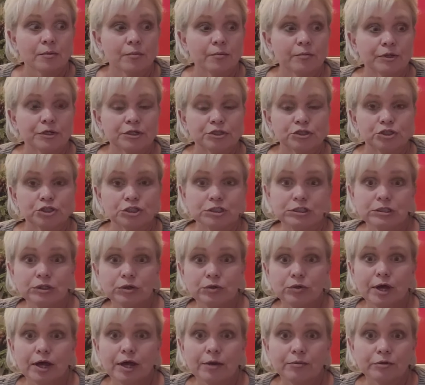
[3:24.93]
but it just
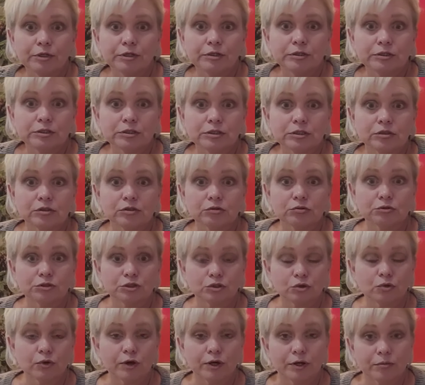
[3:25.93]
so happens that there was
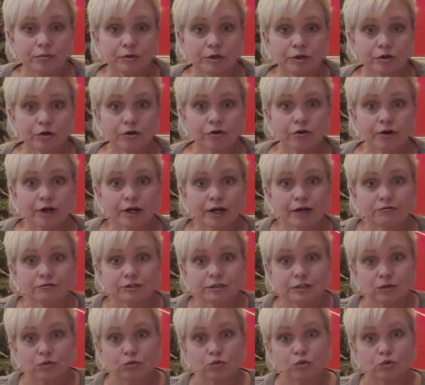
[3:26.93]
quite a bit of crafts in the